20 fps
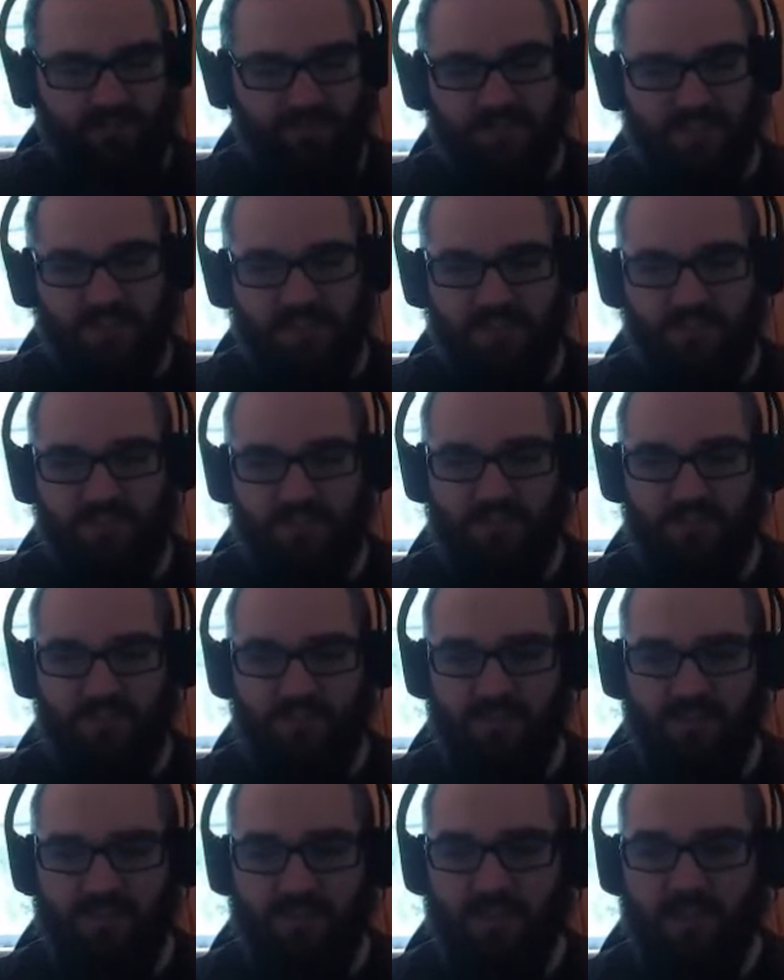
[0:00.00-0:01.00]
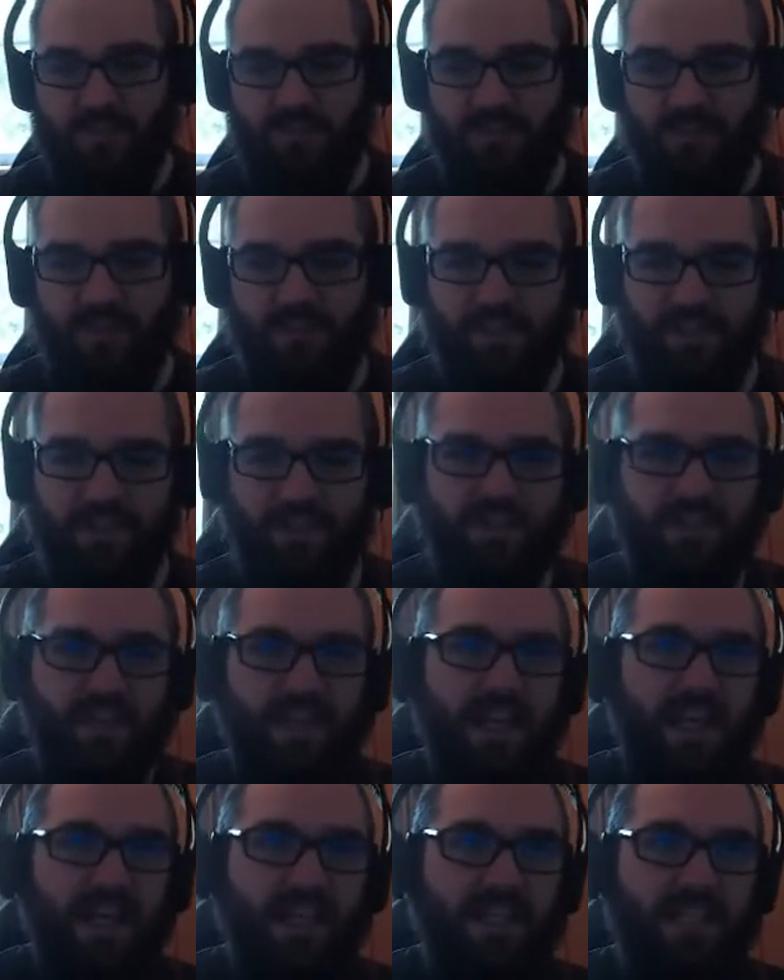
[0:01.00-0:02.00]
think that's true, to be perfectly honest.
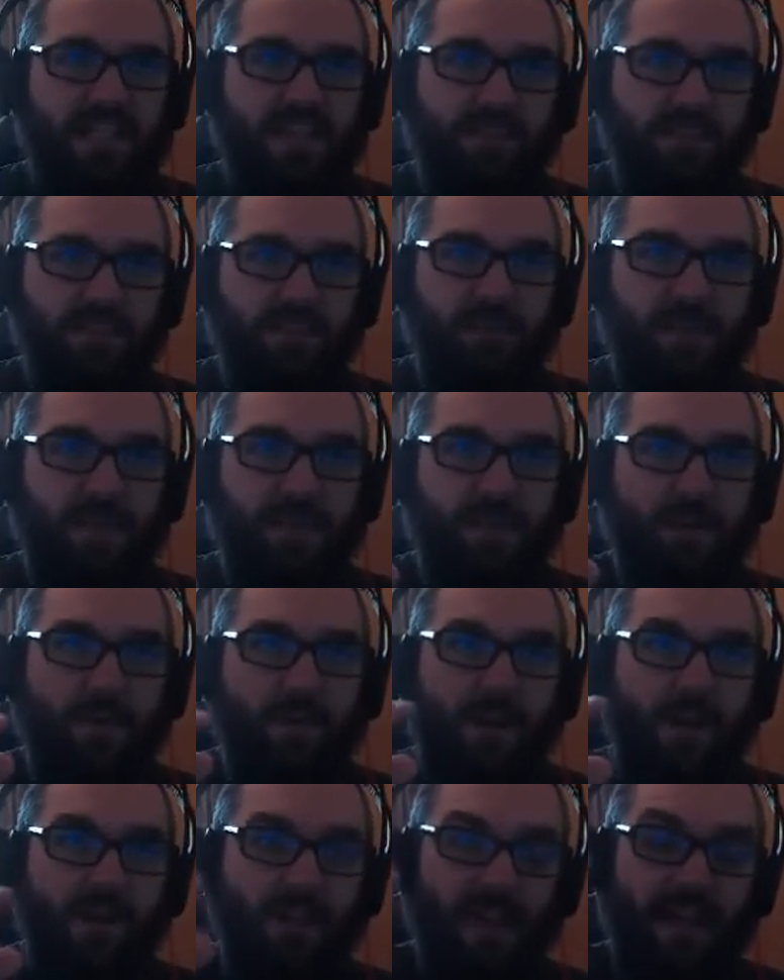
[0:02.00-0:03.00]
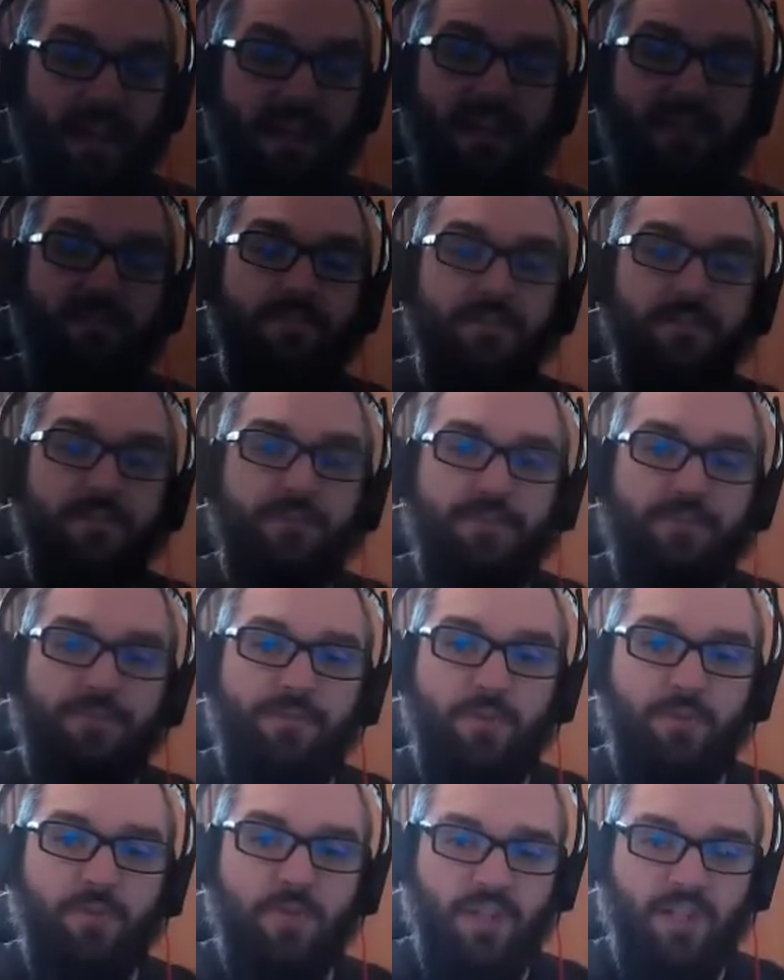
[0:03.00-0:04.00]
He's never going to be quite at that level of a
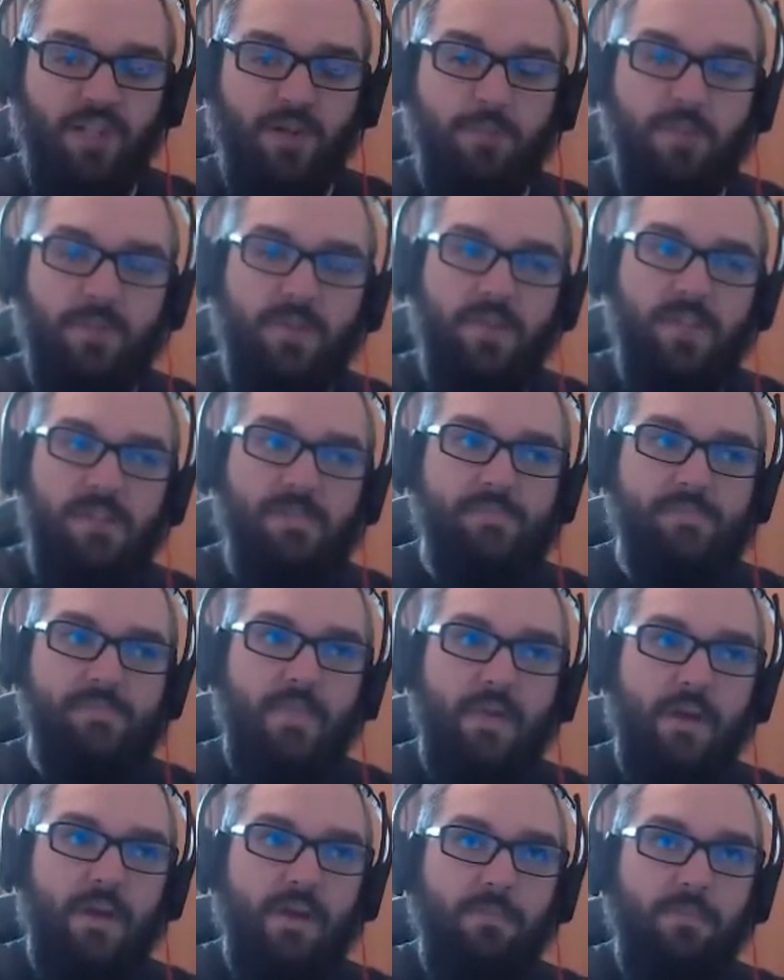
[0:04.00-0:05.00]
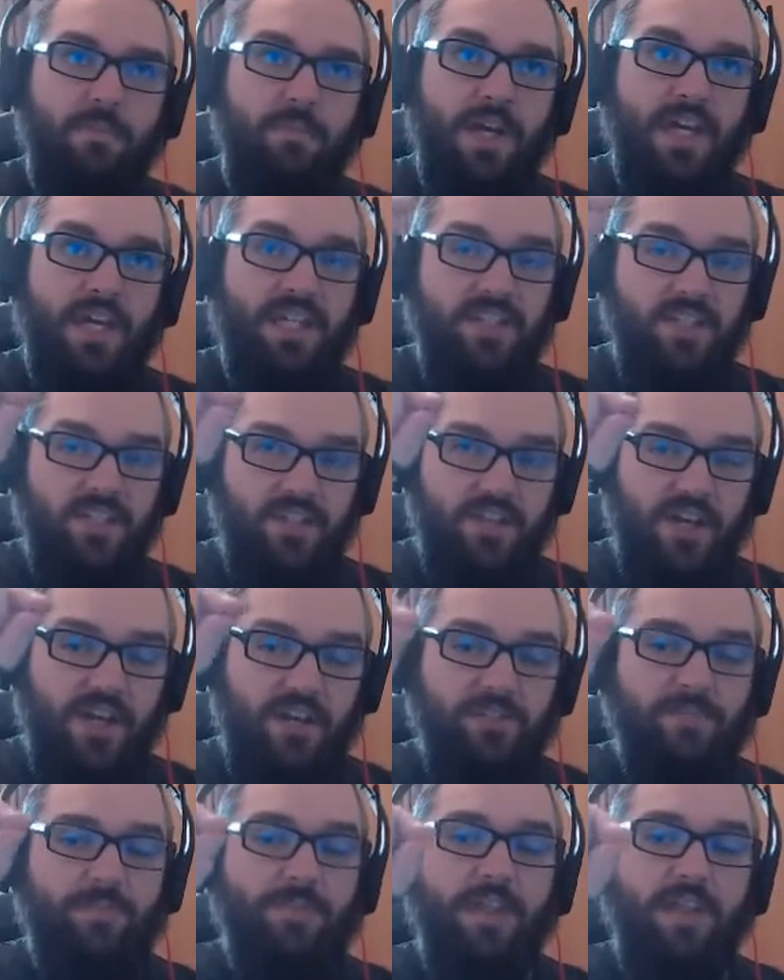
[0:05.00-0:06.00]
football club, but he's
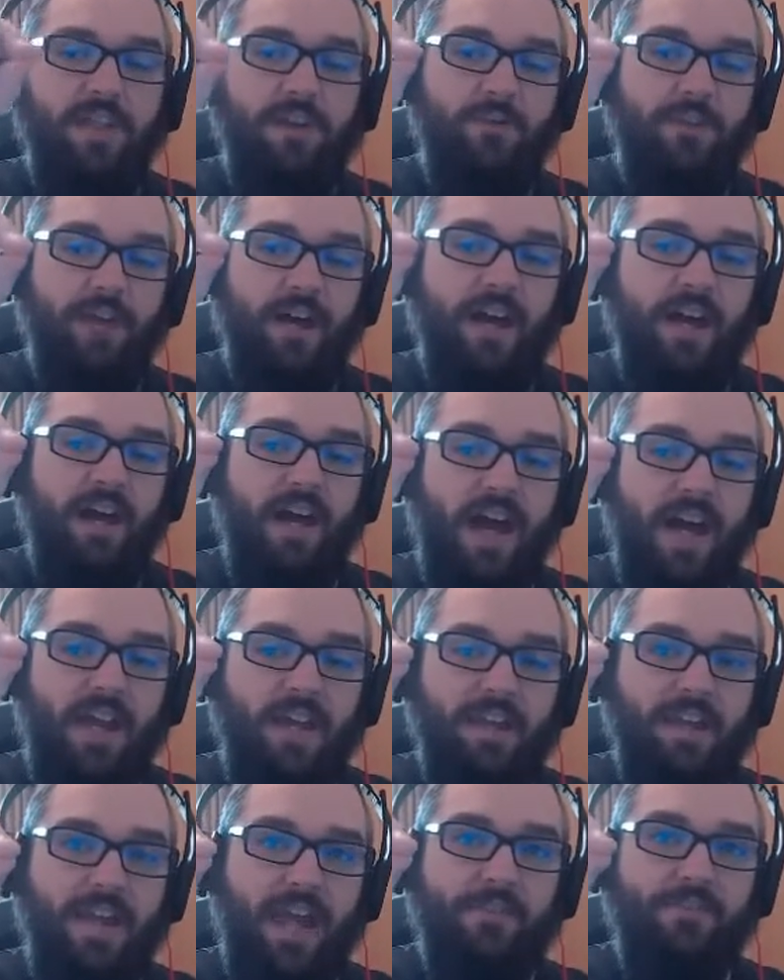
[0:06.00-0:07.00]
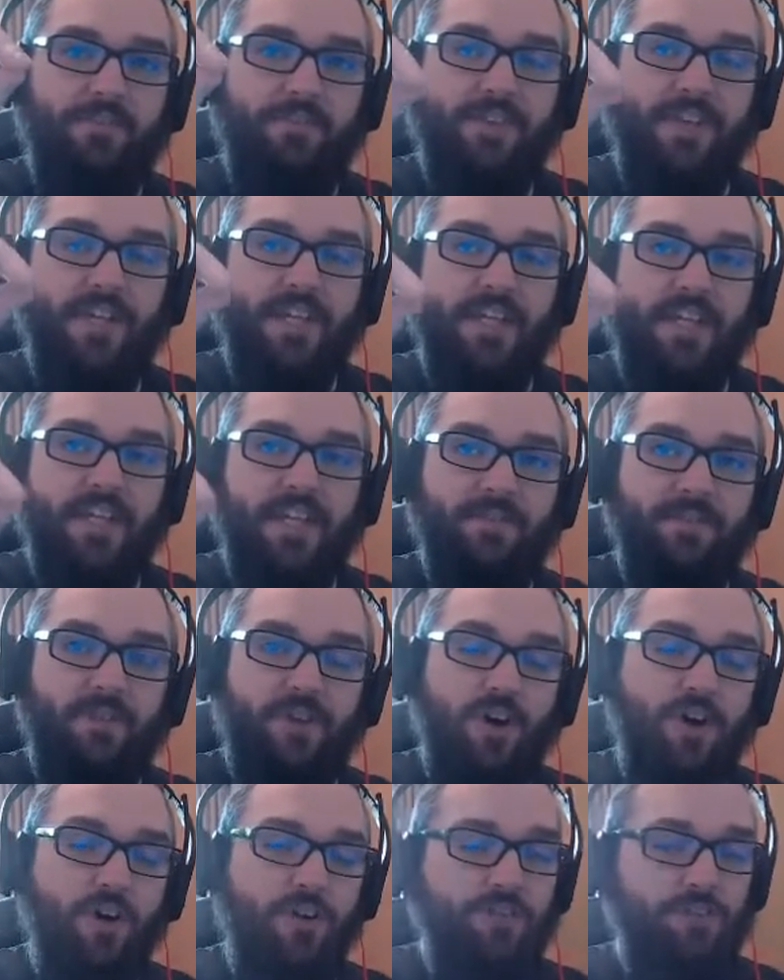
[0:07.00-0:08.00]
just below that, and everything he gives
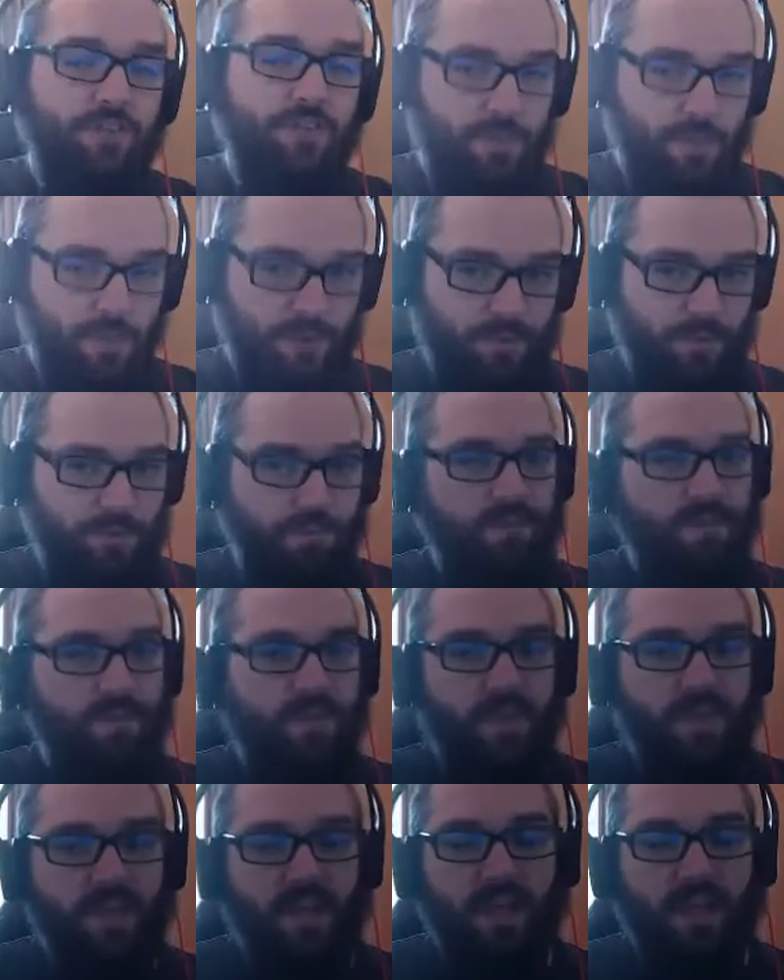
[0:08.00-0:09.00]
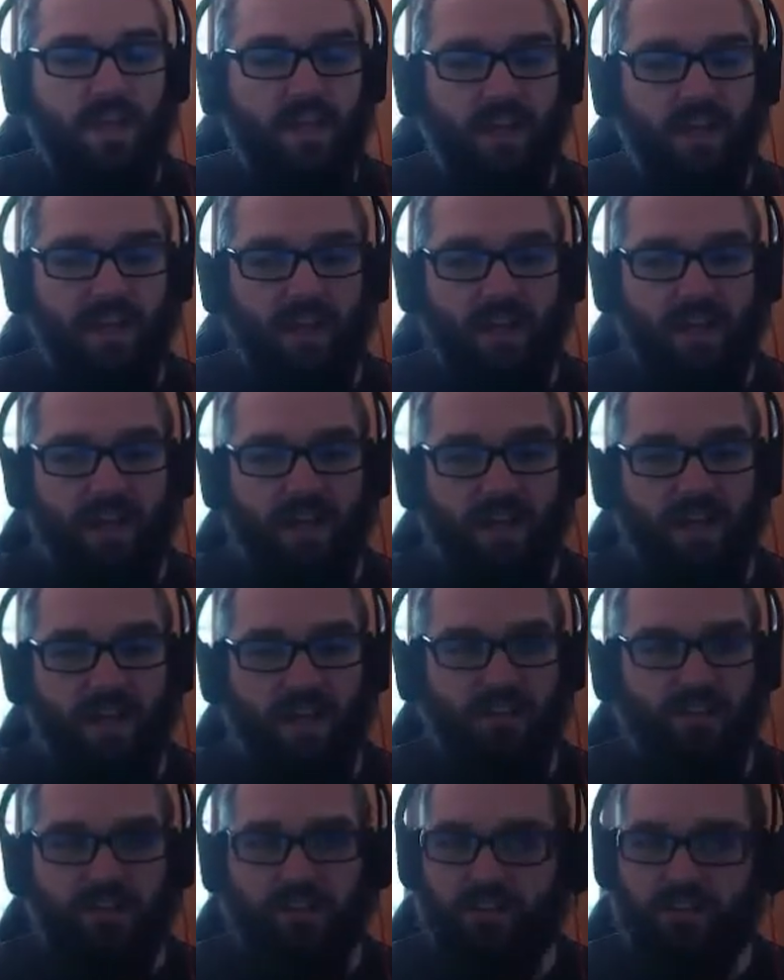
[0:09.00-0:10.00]
off the ball
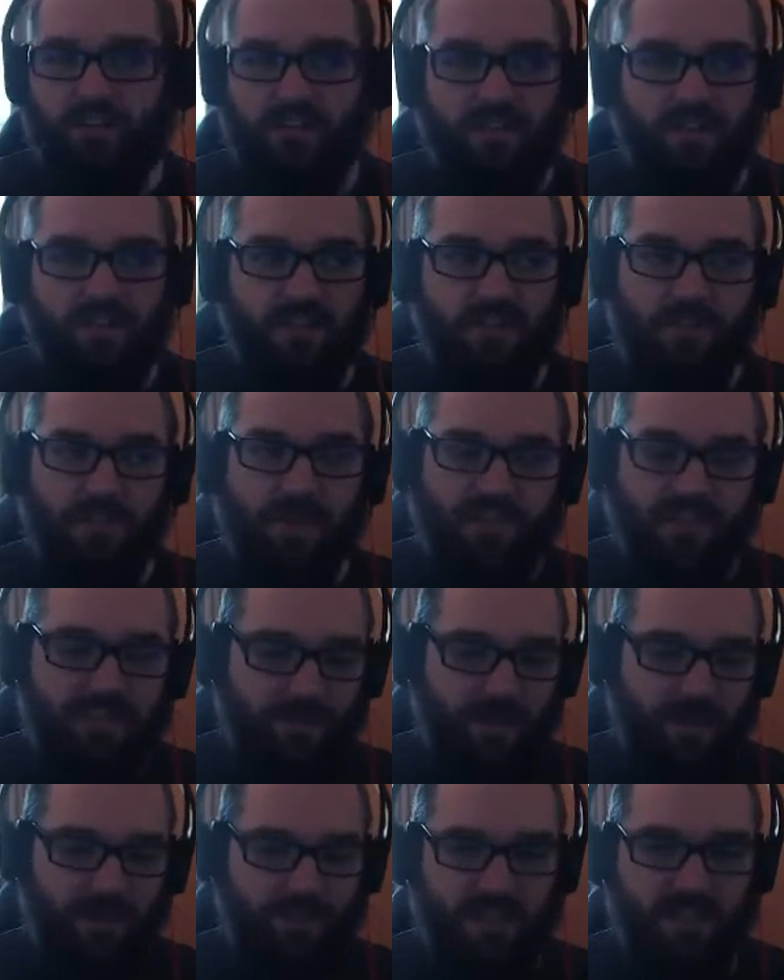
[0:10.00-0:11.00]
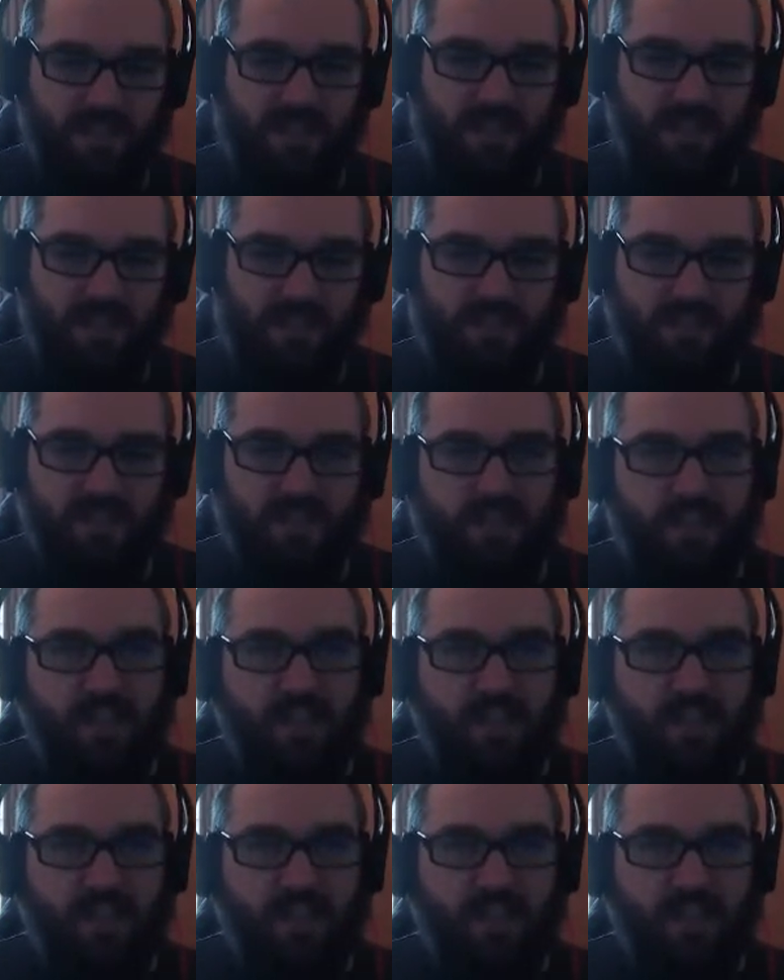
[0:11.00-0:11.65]
just makes him outstanding.